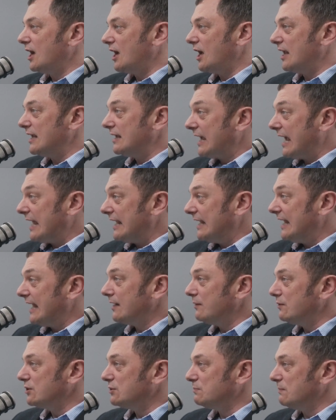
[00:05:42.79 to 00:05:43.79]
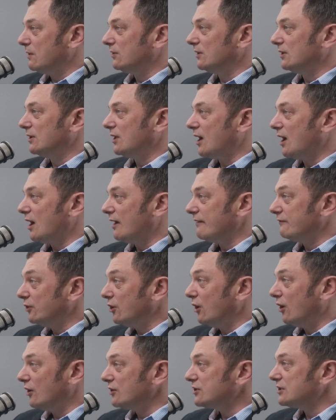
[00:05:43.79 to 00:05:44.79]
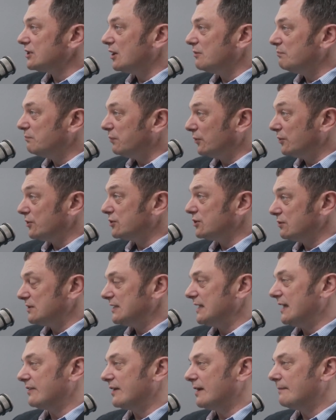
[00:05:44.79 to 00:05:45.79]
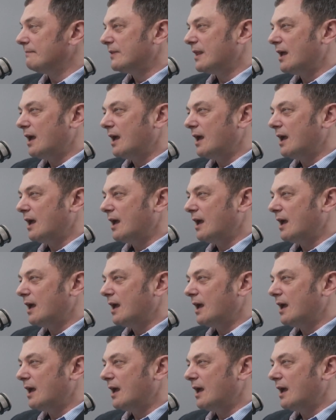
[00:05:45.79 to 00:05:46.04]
a language model that I've got and put the two together.